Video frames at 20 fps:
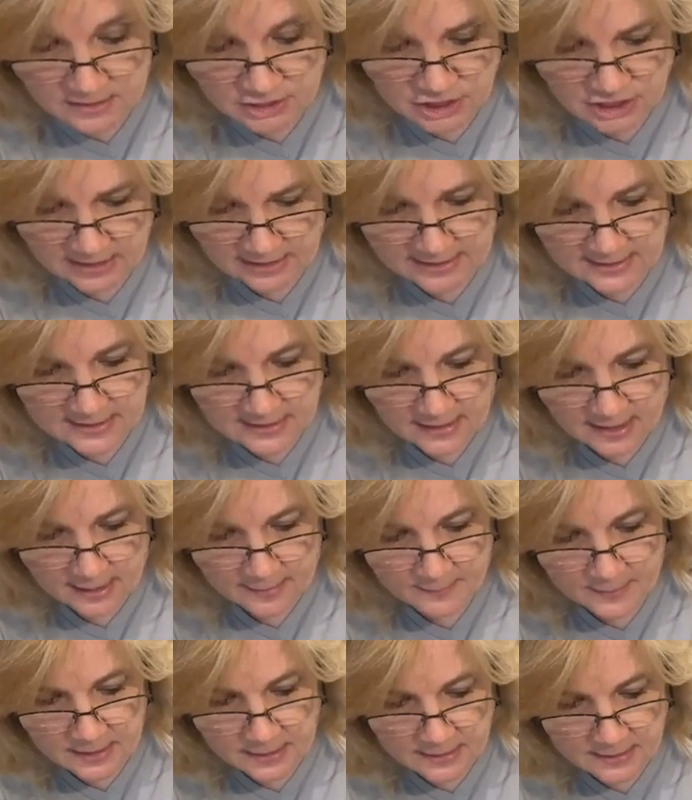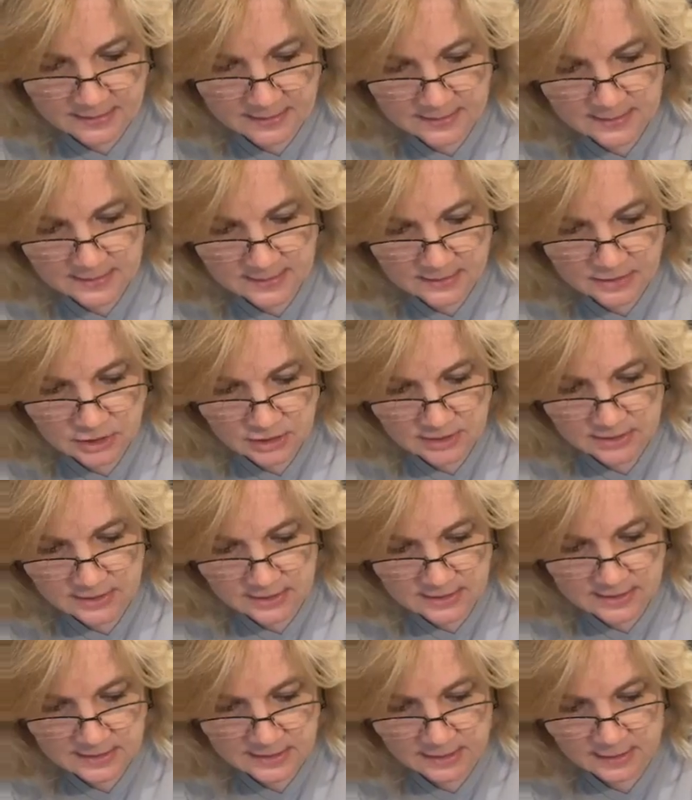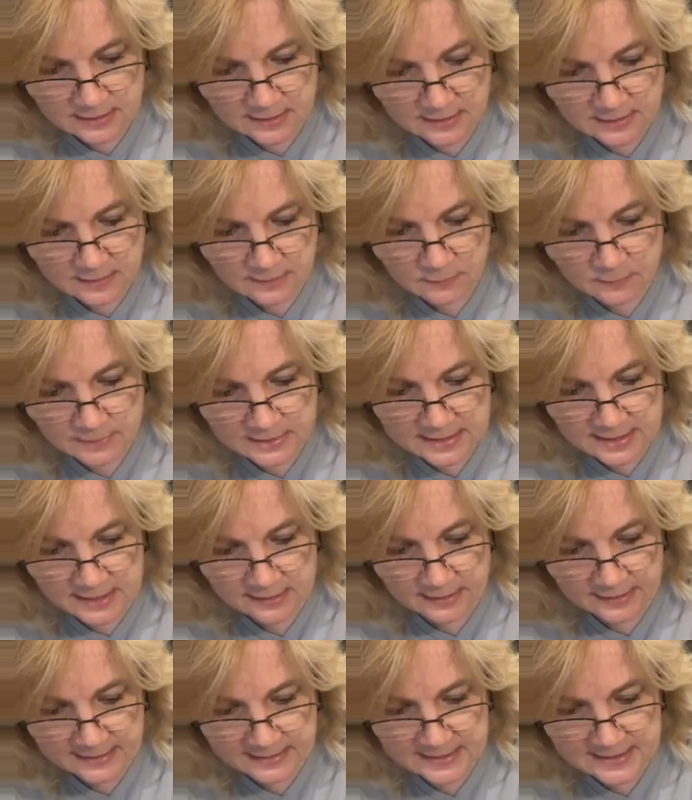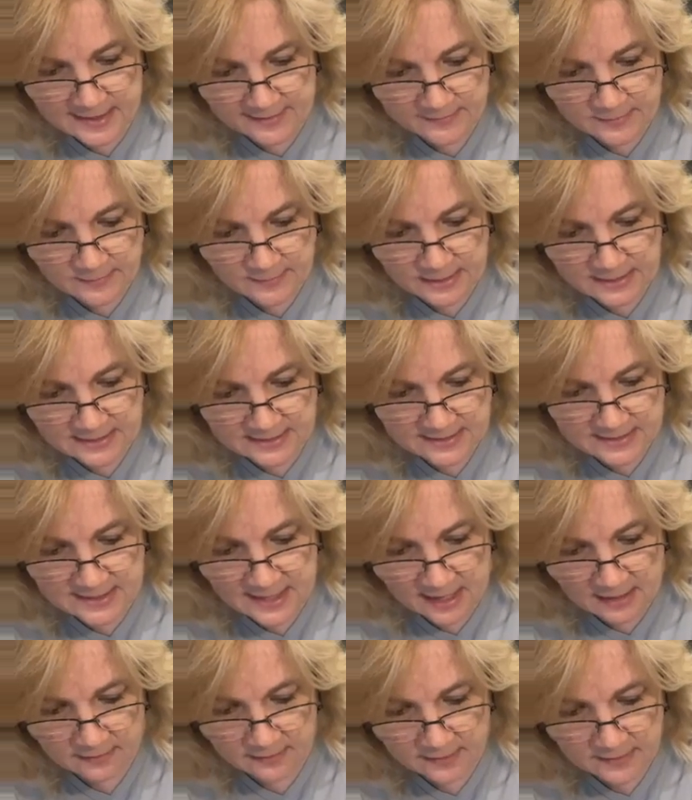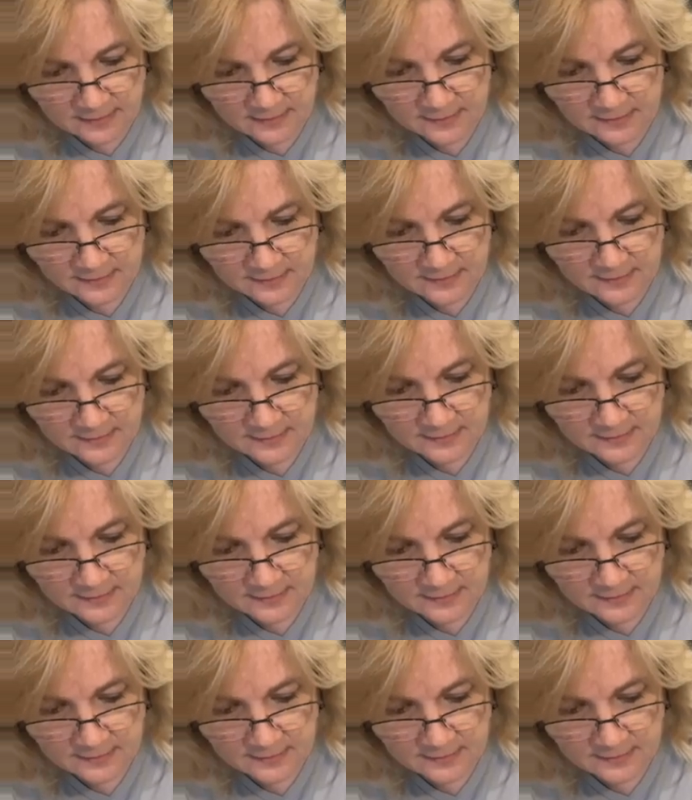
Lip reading: She likes a lot of beans. She does like, what is that, like a 7-bean salad?